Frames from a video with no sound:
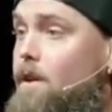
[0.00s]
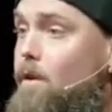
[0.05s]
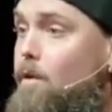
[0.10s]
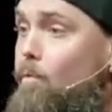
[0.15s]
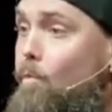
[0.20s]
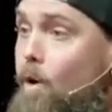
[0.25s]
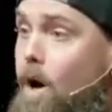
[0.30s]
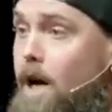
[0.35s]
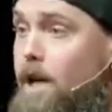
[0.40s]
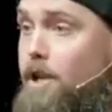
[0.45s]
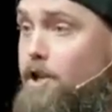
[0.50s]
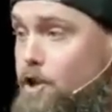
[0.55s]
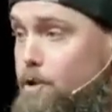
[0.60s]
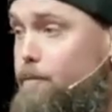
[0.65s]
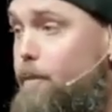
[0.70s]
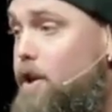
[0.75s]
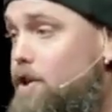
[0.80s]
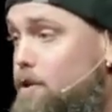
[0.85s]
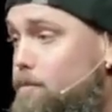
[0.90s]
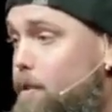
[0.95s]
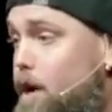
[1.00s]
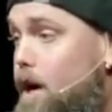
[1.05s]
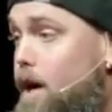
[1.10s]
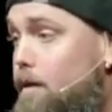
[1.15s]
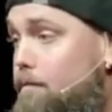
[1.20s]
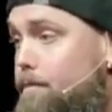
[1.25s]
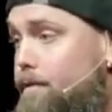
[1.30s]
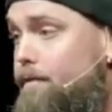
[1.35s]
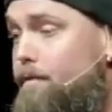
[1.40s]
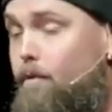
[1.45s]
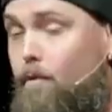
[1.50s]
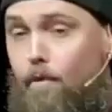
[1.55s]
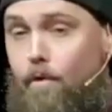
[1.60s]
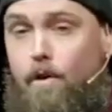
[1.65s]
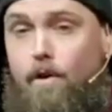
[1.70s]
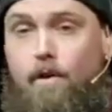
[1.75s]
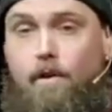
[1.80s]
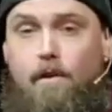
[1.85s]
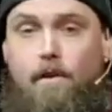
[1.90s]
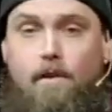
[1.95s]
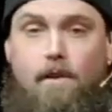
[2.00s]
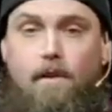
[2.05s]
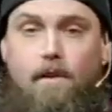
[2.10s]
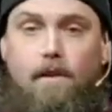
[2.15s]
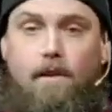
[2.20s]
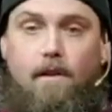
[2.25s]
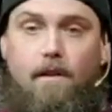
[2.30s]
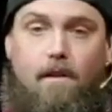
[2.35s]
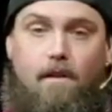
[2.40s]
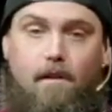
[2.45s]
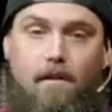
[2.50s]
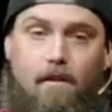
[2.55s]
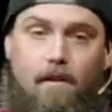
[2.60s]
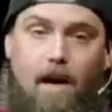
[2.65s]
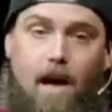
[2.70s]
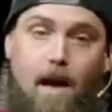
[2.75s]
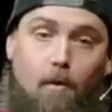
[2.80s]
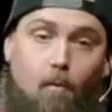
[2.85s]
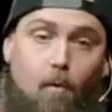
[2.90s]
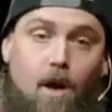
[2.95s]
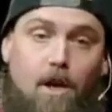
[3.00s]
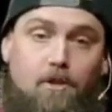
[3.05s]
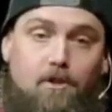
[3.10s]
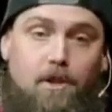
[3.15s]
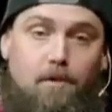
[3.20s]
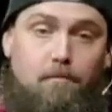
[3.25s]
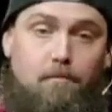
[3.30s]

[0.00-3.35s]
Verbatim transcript: watch SpongeBob, or I watched it